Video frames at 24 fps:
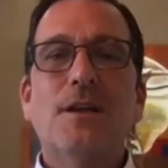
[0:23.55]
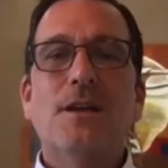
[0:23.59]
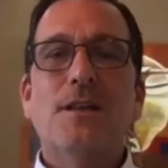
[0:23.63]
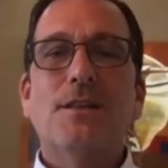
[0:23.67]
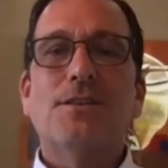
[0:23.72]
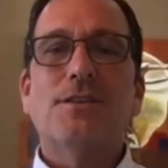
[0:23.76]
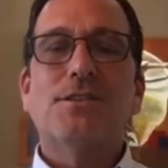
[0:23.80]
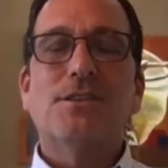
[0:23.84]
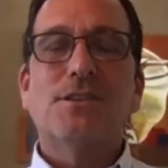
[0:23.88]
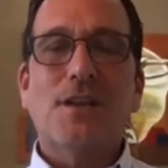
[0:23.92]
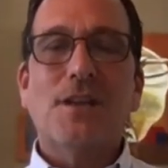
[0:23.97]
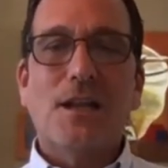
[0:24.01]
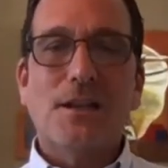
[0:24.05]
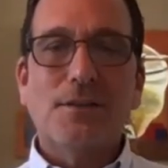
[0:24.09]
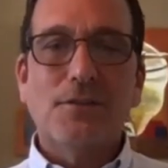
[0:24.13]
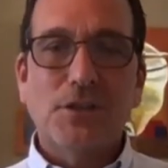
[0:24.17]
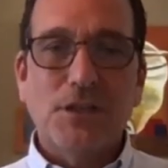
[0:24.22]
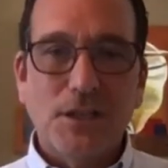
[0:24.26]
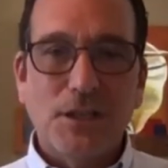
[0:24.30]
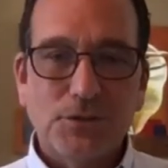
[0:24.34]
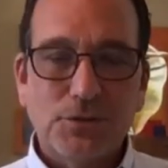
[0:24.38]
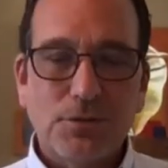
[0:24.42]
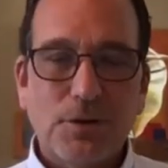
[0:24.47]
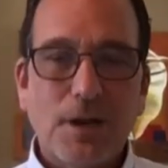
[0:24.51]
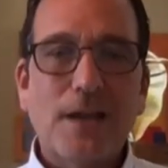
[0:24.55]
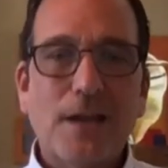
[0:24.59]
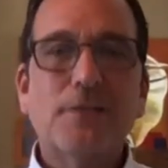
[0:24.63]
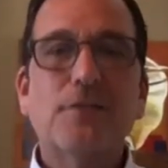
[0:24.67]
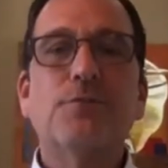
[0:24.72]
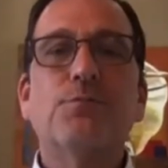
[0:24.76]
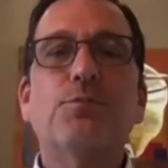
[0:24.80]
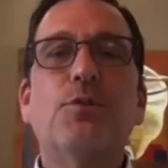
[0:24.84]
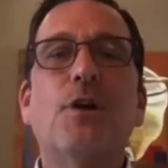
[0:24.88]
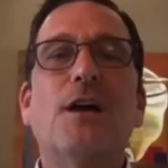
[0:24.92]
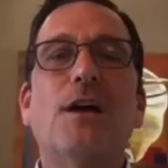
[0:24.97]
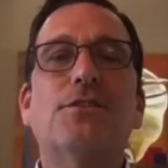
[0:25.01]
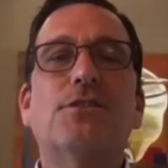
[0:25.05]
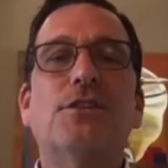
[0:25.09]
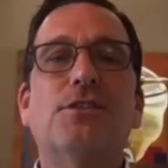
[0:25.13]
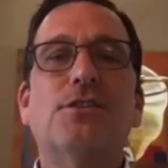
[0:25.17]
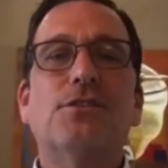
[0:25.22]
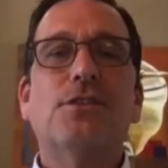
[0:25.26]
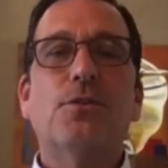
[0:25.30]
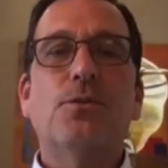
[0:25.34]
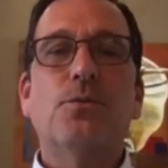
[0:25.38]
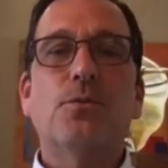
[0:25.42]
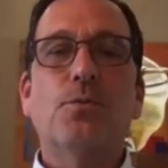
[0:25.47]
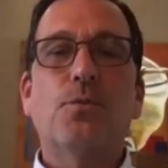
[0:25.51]
This is kind of an interactive process,
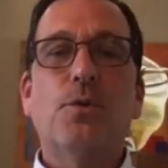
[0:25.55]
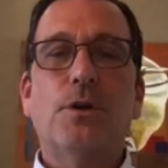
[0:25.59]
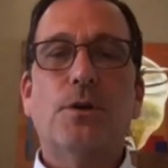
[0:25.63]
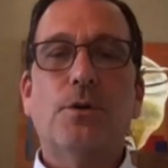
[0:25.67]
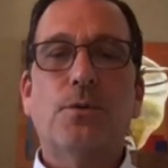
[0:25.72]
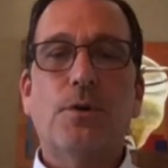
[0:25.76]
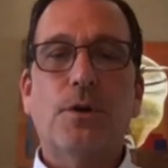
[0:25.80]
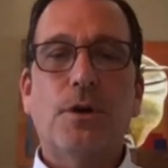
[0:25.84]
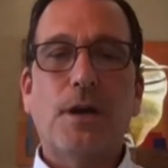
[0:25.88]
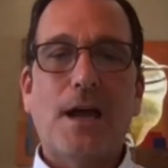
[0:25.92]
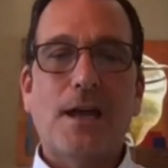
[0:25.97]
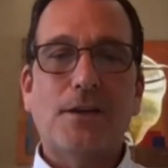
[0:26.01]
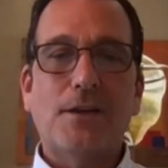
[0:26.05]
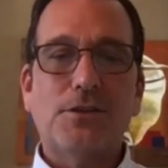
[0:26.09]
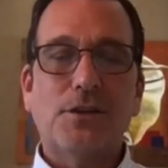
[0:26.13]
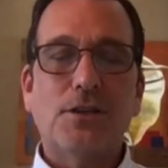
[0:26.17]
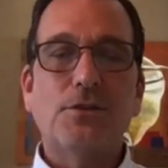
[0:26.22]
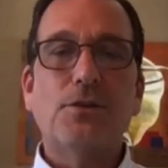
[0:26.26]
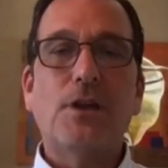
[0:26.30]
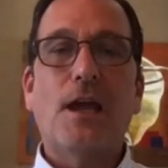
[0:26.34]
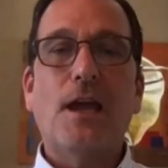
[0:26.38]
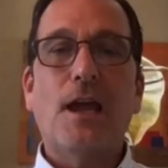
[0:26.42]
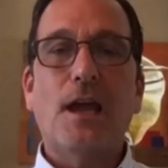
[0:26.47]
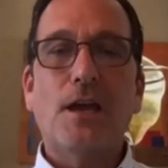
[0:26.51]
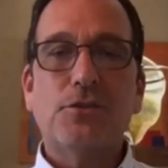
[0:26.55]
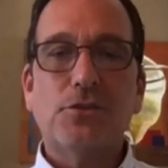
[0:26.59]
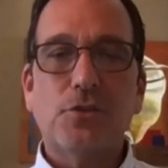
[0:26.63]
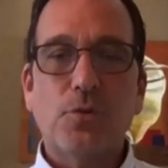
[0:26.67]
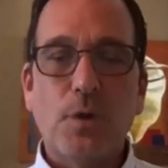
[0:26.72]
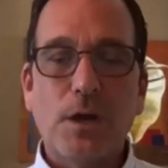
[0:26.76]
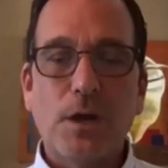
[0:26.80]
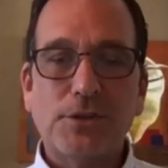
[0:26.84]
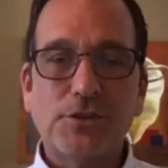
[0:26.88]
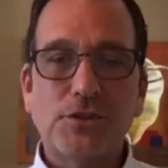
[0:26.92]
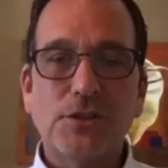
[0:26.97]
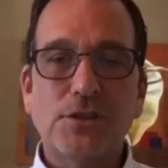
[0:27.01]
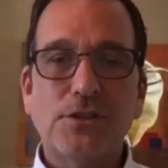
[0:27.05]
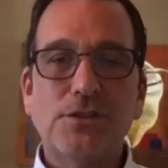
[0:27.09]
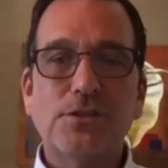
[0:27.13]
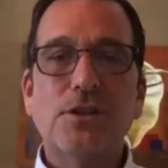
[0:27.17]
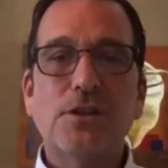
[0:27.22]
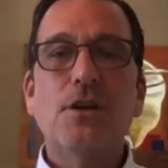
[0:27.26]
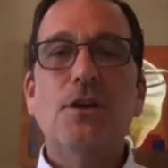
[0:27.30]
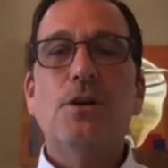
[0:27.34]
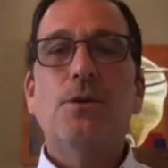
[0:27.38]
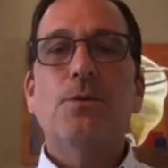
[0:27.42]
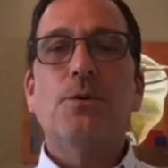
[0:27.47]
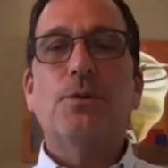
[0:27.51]
so we're, we're asking you to ask questions,
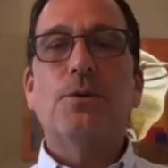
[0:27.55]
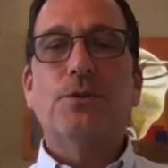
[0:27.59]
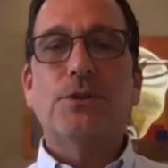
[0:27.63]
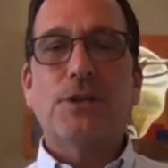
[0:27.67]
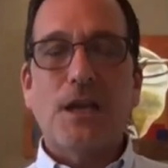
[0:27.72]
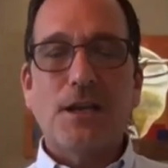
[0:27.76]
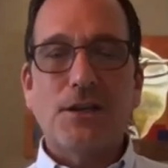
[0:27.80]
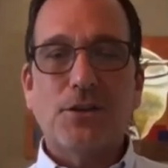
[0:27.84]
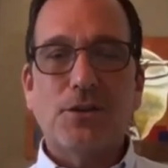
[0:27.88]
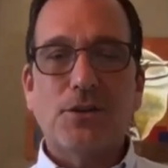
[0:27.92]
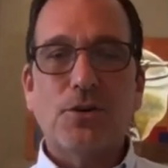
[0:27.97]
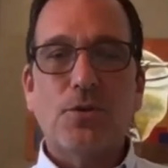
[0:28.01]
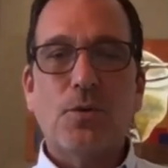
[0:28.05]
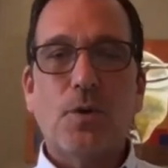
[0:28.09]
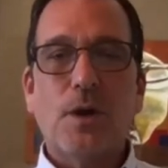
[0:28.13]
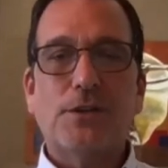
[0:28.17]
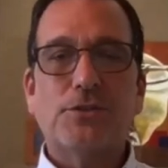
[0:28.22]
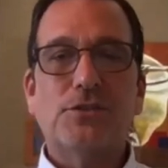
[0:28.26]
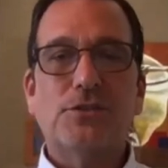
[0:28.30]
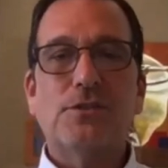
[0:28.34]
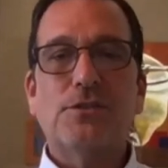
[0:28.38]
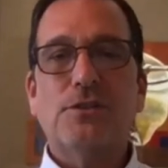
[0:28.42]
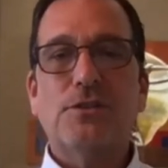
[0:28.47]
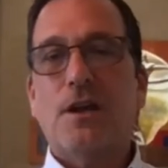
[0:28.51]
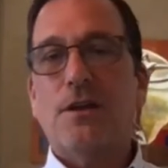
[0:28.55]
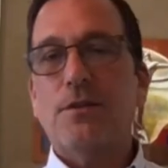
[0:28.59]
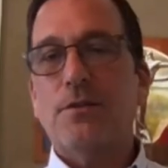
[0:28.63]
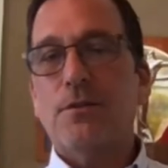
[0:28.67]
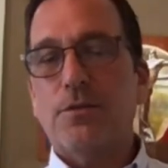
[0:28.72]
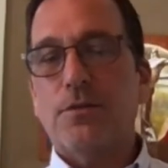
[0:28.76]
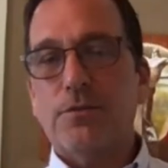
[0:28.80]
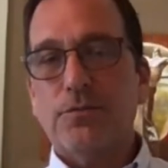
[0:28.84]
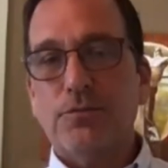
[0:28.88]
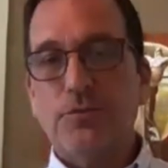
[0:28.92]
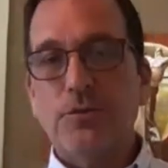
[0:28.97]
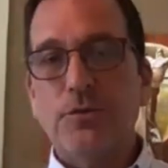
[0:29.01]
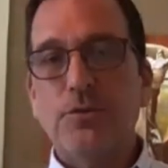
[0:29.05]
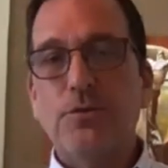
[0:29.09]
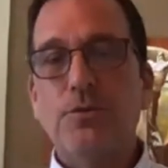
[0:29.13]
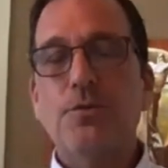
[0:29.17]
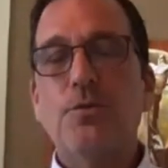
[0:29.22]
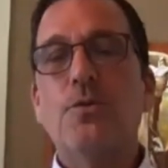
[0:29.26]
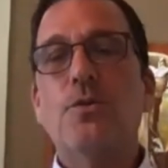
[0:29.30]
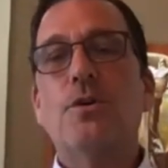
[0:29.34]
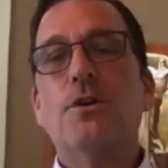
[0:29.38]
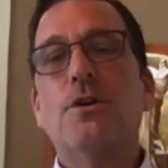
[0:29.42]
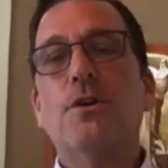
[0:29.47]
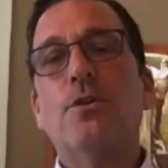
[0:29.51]
we will take your questions either through
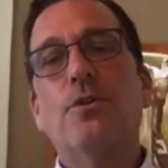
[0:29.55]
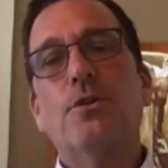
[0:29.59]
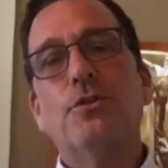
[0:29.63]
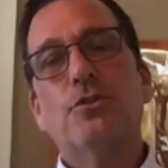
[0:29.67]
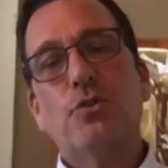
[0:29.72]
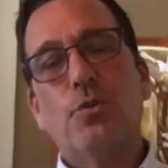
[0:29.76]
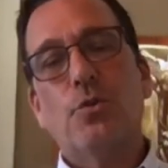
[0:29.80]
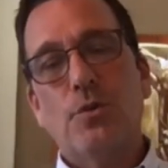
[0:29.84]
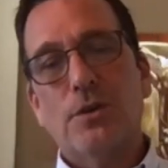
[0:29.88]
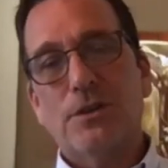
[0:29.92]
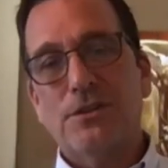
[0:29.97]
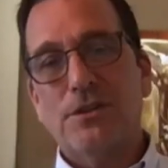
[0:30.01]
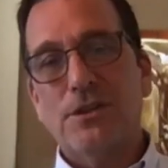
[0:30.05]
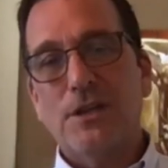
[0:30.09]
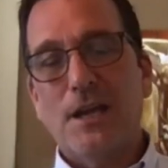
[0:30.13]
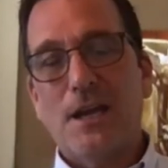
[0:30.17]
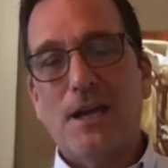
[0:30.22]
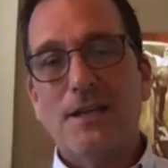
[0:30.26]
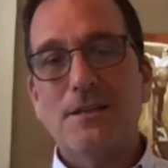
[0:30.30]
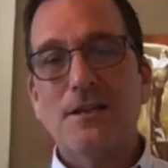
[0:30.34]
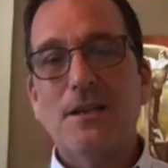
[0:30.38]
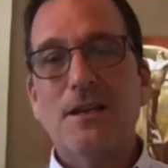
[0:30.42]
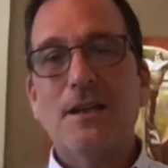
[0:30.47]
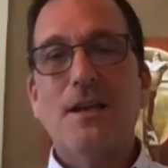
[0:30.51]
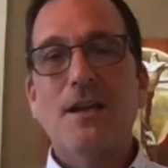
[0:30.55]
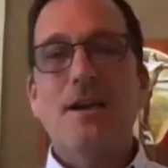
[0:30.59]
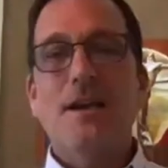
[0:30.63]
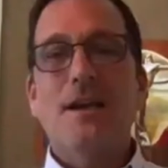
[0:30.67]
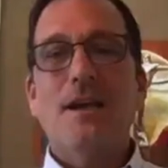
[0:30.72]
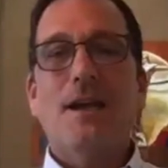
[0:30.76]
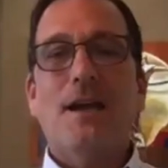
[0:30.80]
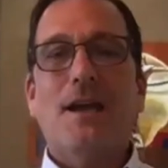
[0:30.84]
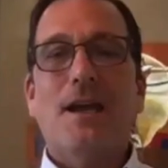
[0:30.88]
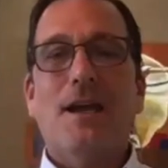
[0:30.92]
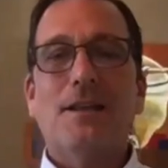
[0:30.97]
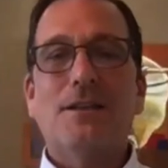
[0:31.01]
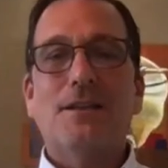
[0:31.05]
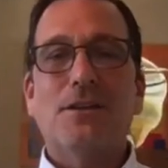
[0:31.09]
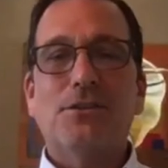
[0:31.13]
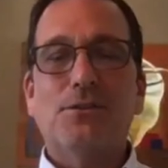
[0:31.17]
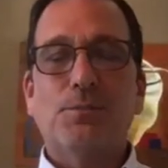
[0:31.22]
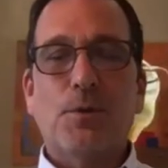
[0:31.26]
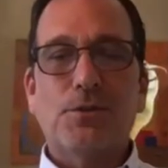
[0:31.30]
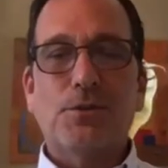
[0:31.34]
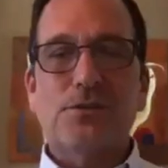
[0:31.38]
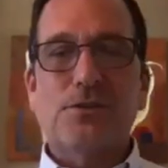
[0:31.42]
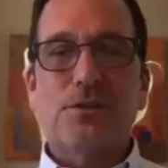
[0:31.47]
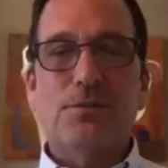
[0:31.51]
or, or towards the end, and it's
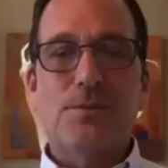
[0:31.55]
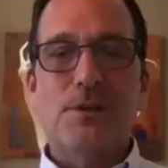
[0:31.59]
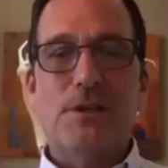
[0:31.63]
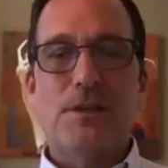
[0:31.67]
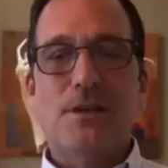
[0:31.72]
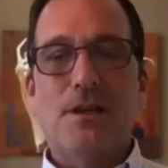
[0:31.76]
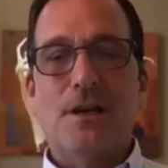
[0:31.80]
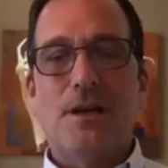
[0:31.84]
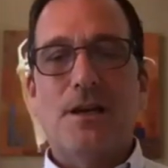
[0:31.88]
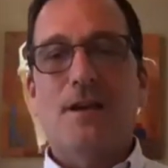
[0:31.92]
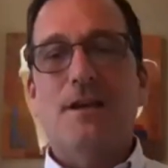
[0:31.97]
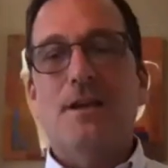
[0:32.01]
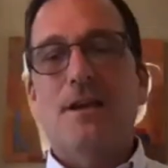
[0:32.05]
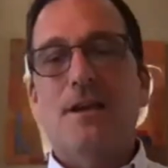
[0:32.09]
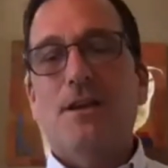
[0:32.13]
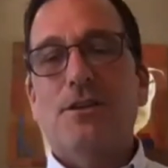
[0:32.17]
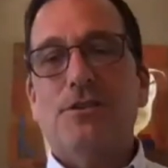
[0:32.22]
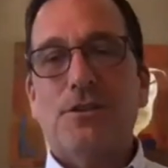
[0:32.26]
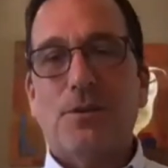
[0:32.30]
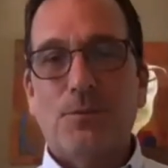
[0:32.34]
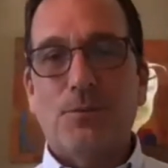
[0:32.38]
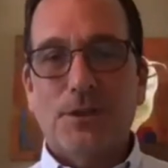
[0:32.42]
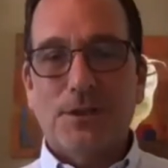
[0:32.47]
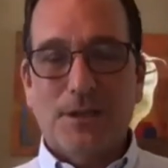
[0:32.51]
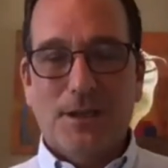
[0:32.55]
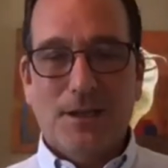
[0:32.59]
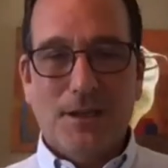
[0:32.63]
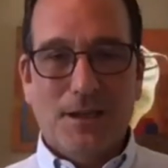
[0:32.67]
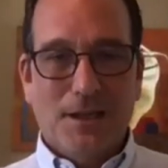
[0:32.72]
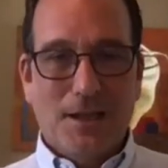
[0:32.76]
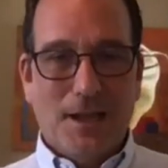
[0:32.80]
supposed to be uh, somewhat